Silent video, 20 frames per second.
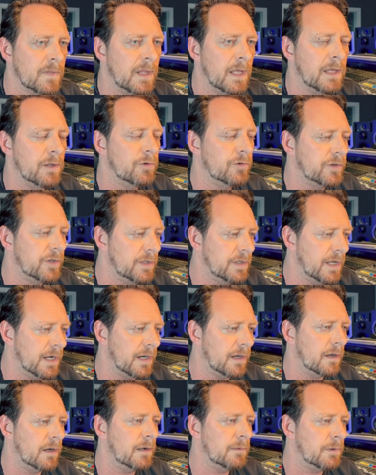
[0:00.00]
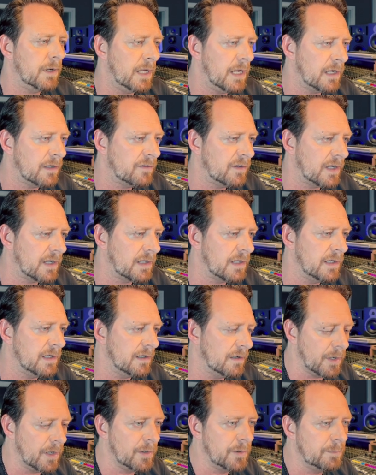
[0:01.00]
And you see there,
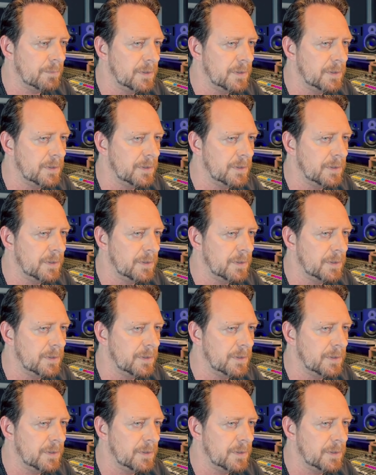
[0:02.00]
exactly on the